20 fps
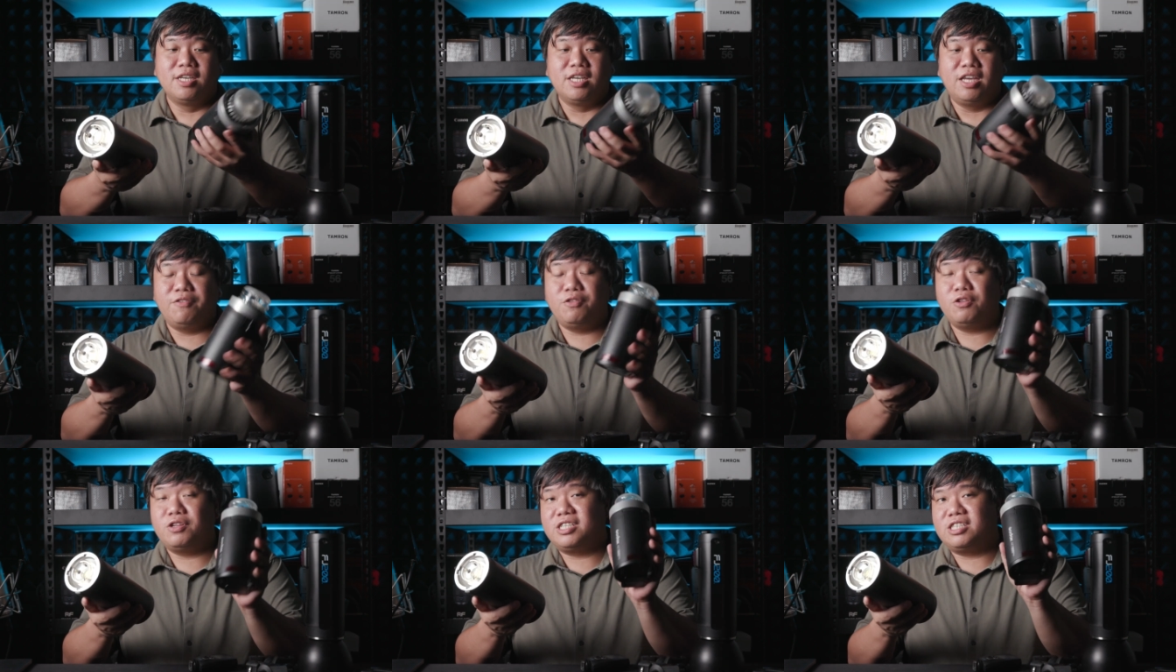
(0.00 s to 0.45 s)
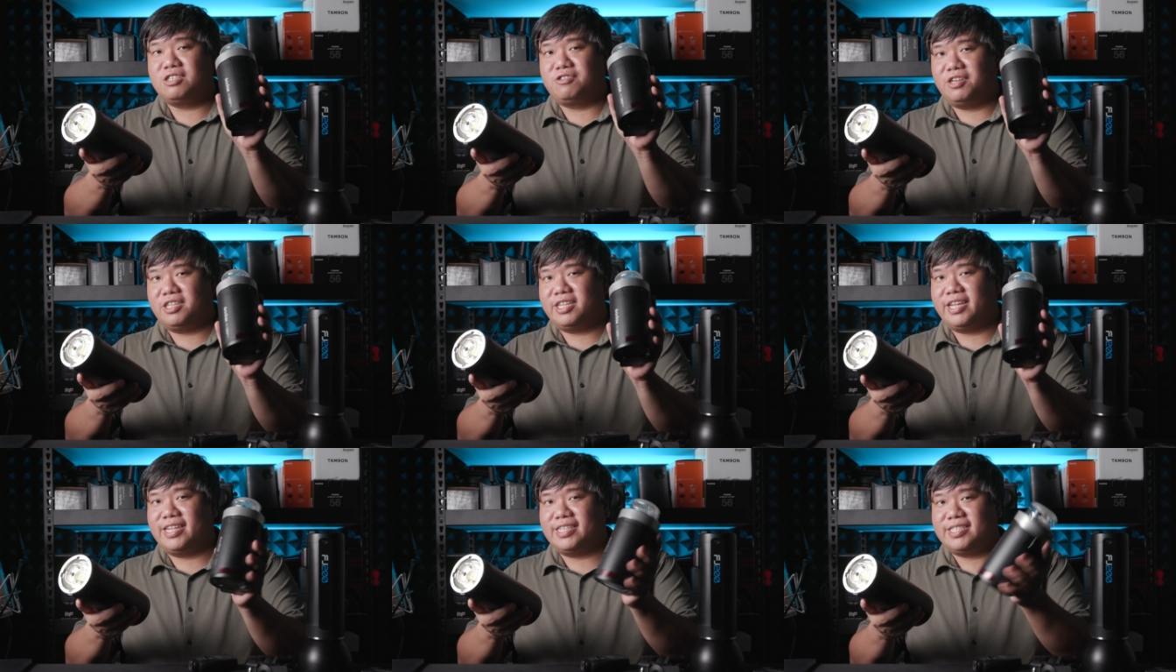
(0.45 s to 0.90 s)
Even though this is
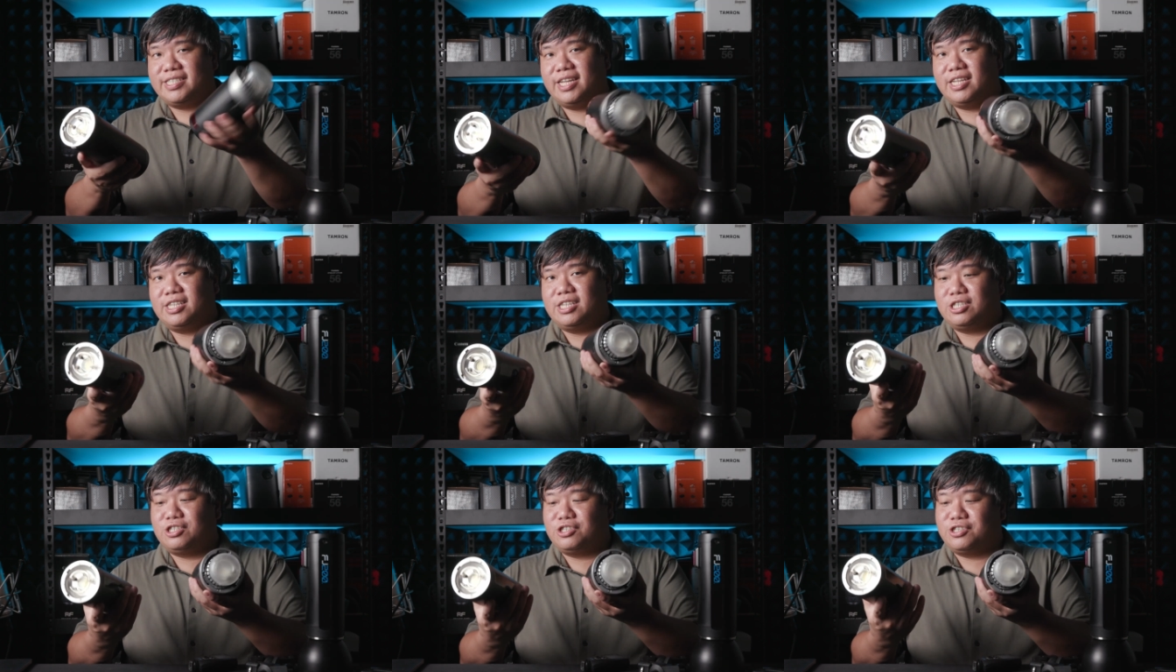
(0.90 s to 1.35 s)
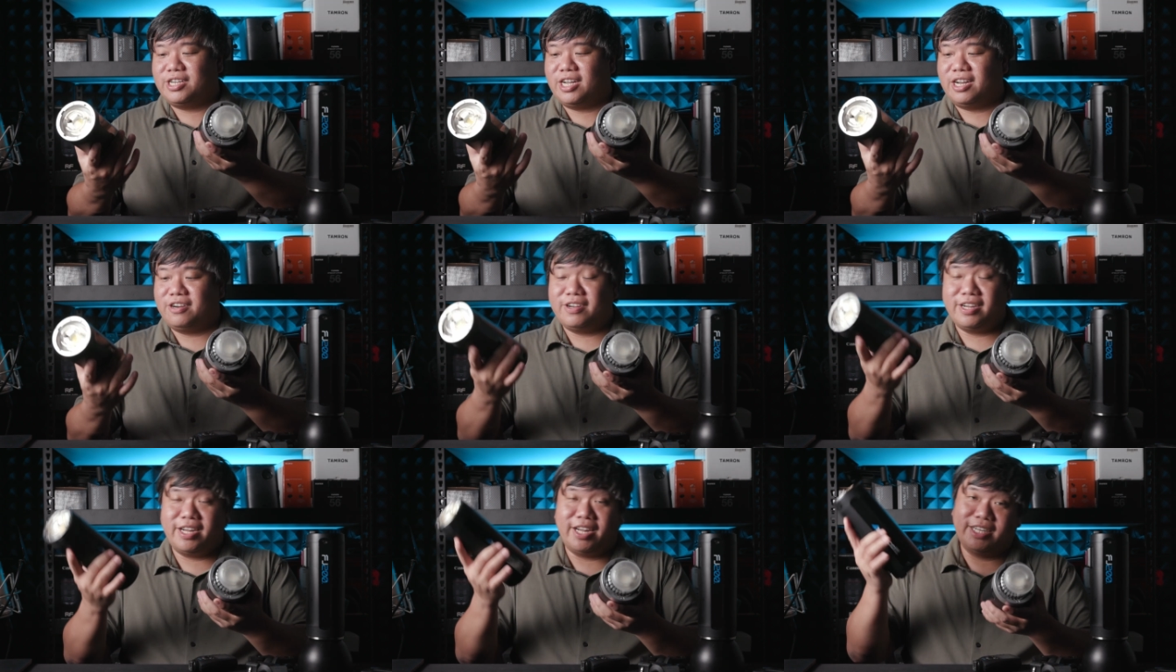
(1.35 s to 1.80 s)
written as A D three
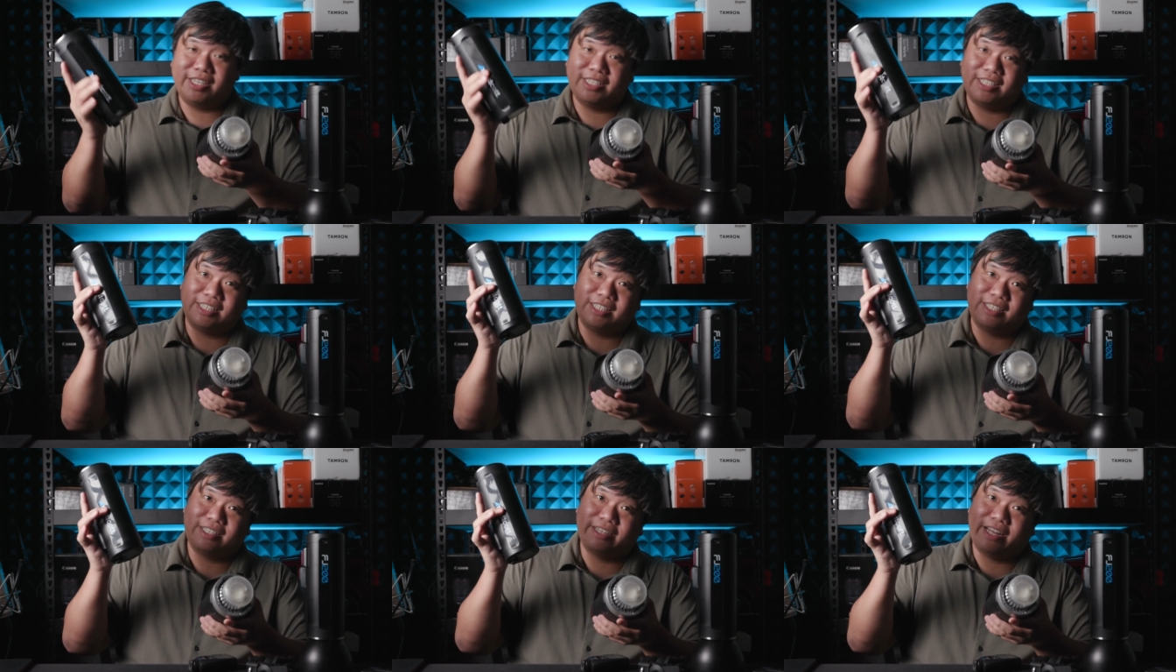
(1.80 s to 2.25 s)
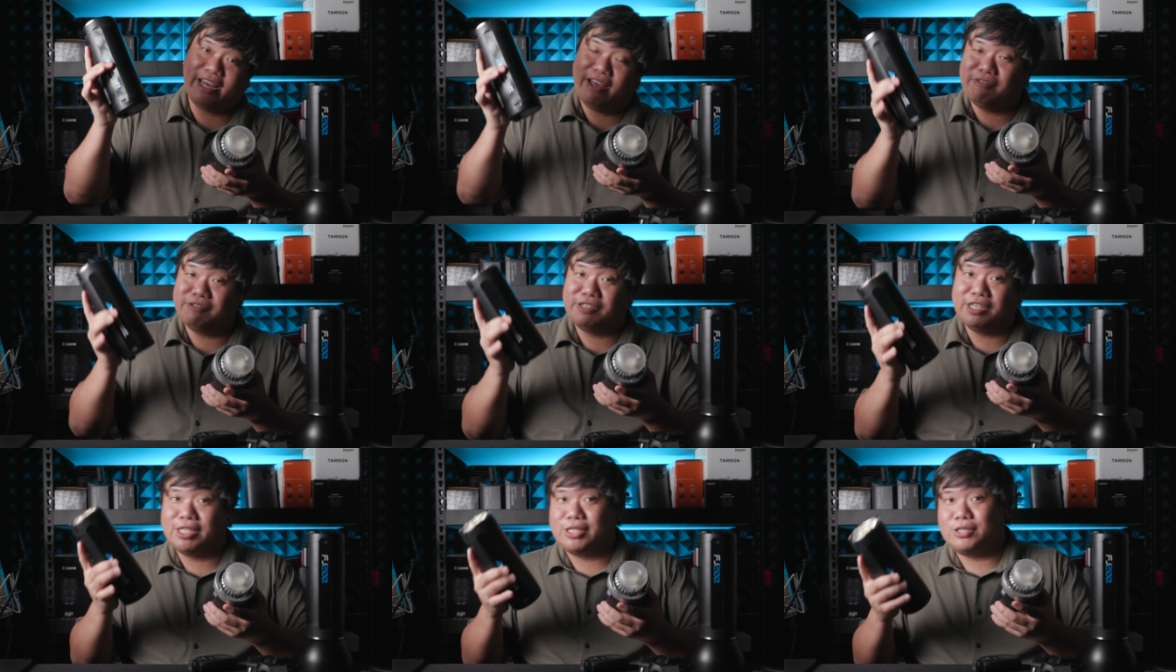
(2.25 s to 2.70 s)
hundred and this is
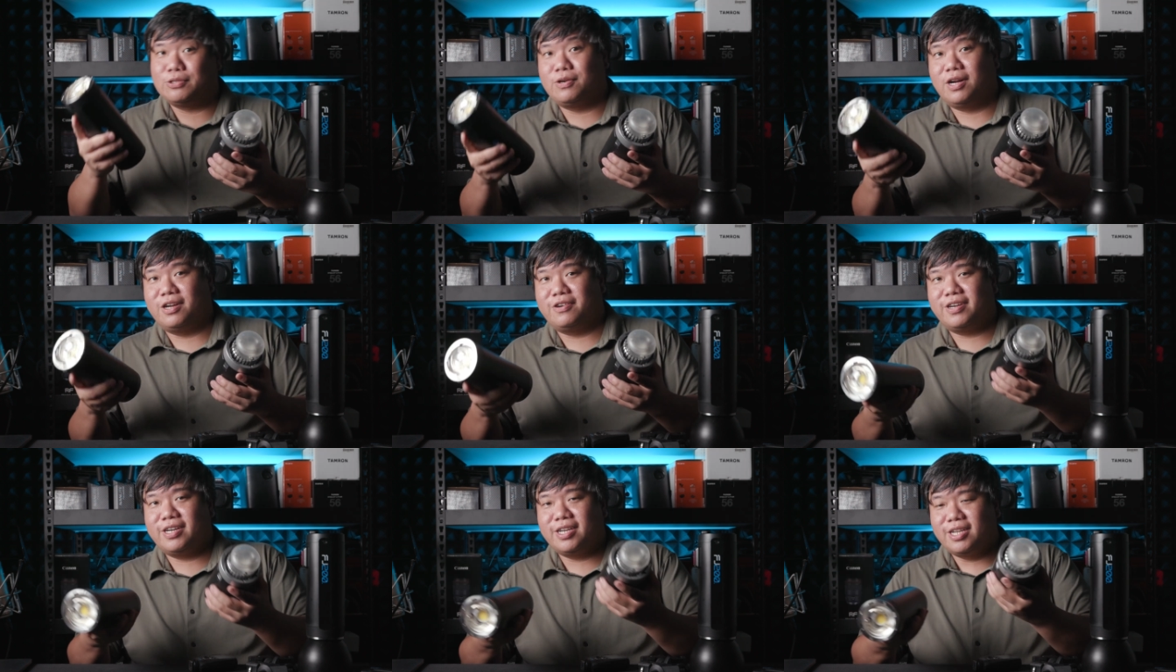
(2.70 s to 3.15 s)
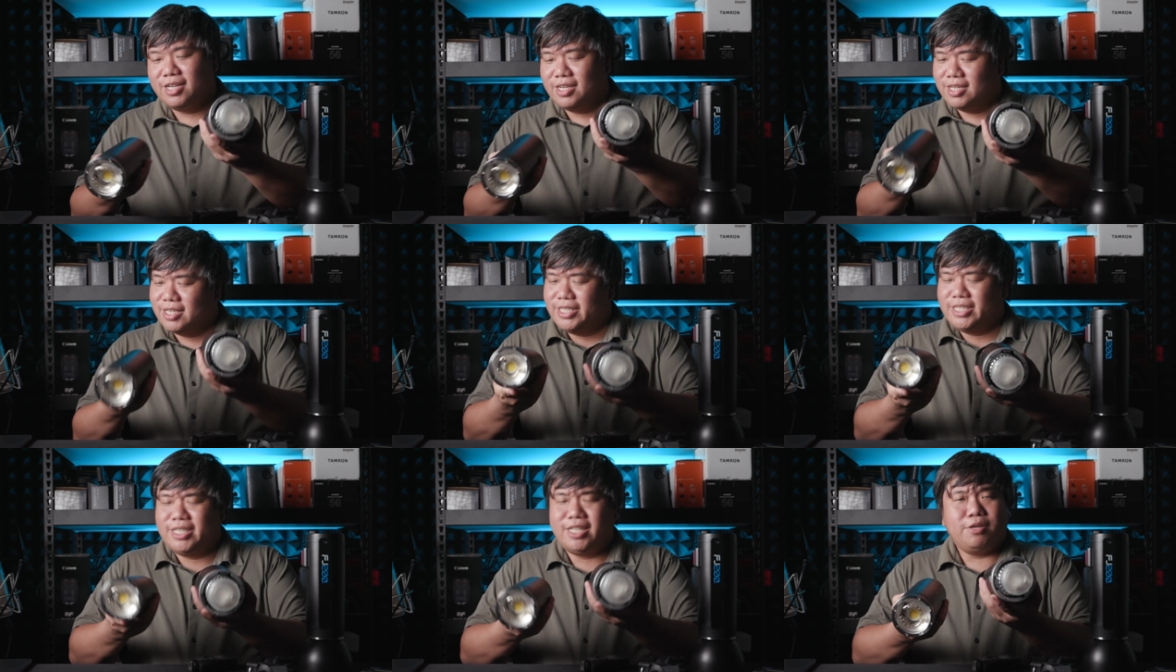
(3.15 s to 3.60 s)
F J two hundred,
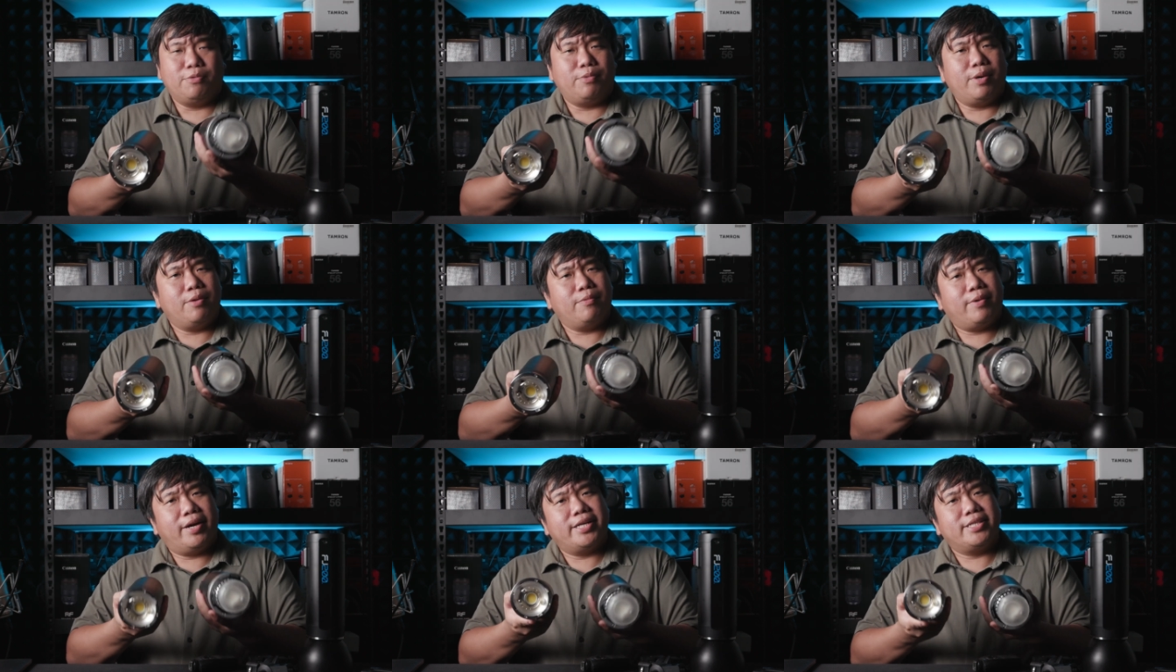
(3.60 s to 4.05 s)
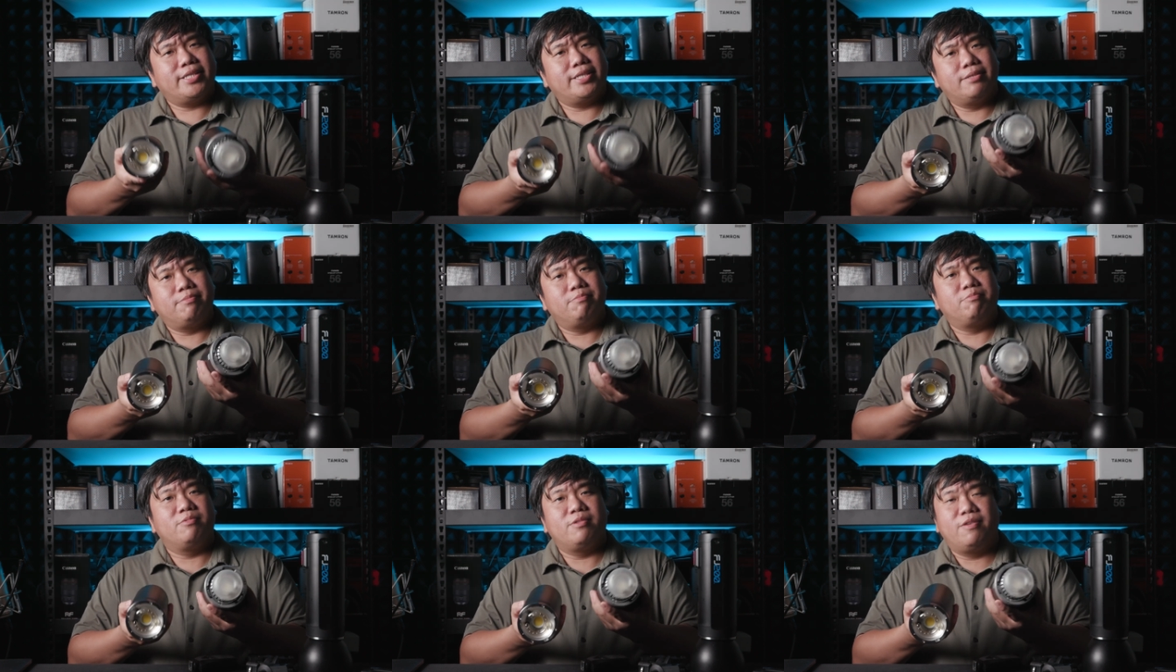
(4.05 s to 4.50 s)
the
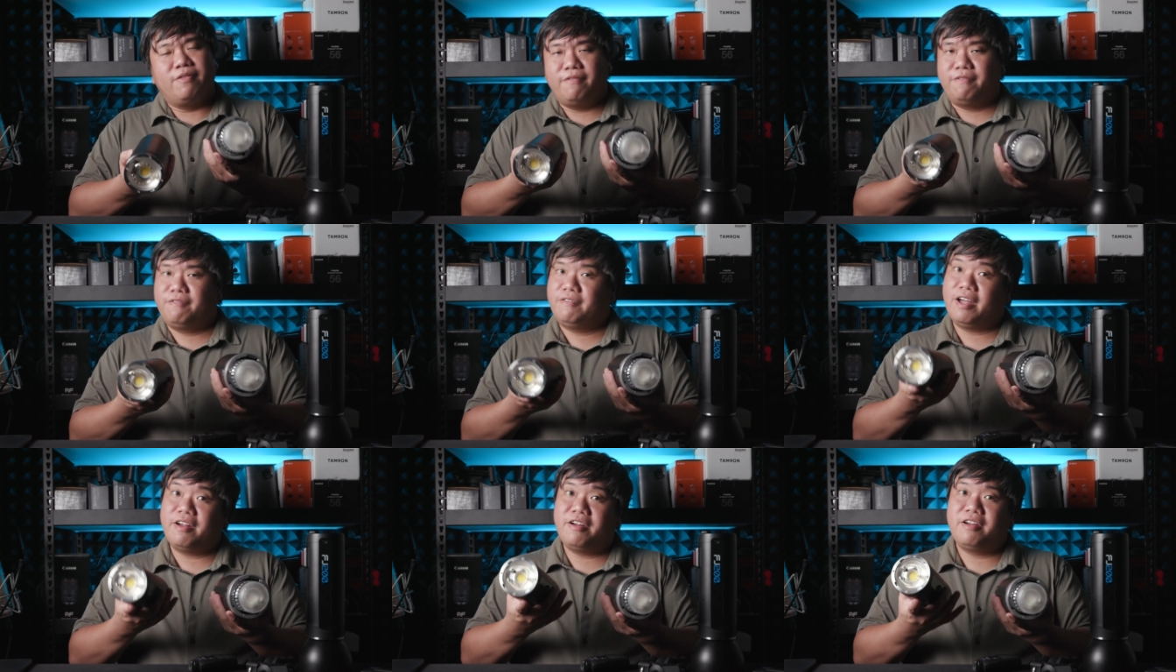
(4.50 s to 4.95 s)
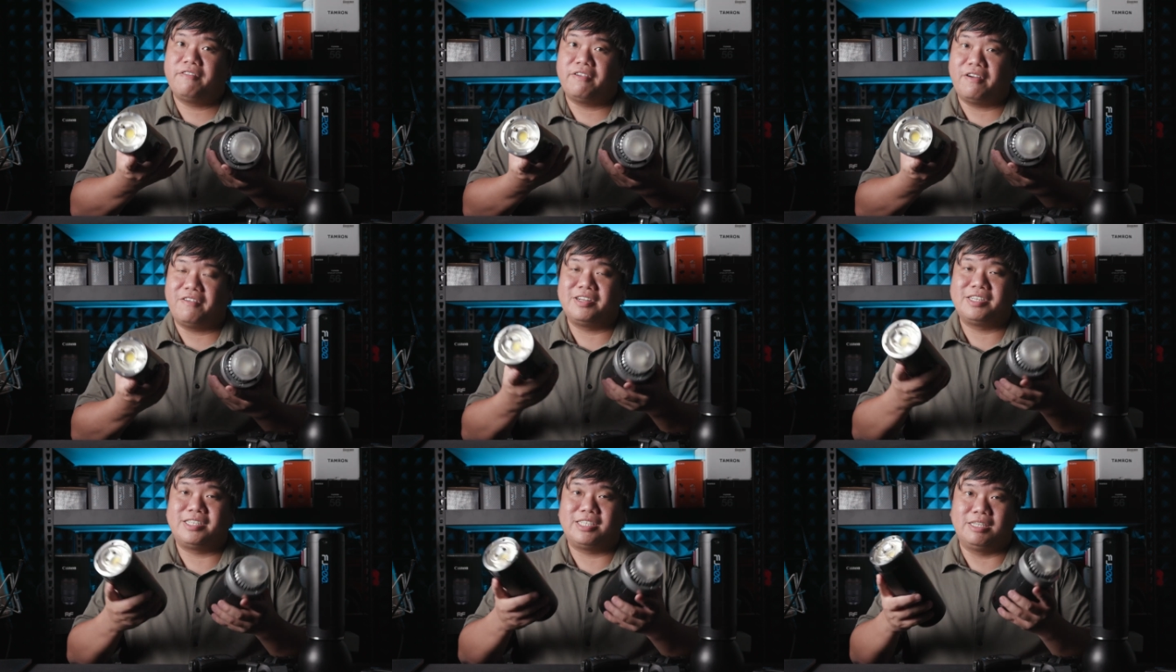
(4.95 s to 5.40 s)
weight-wise, very,
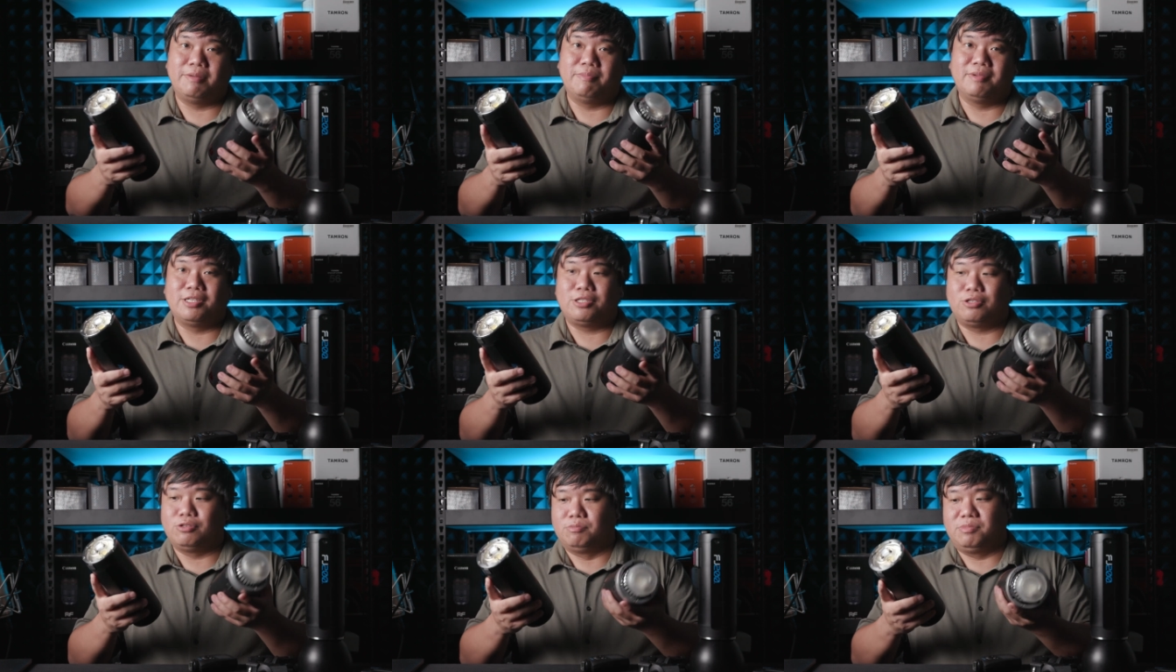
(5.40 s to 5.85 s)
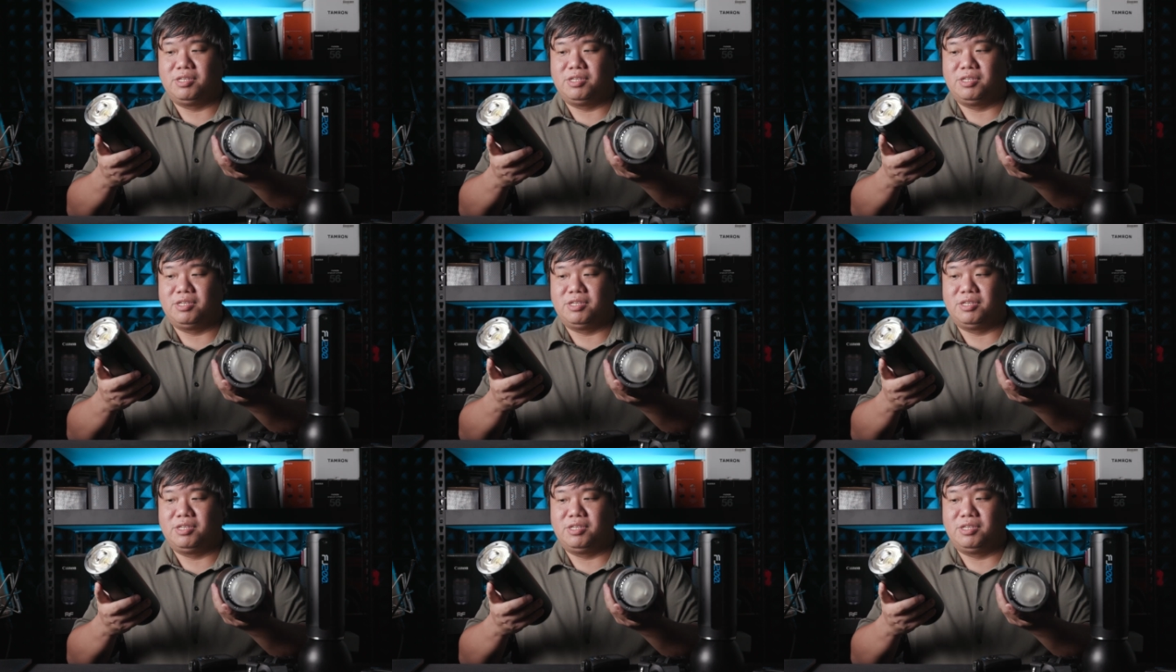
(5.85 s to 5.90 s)
very similar to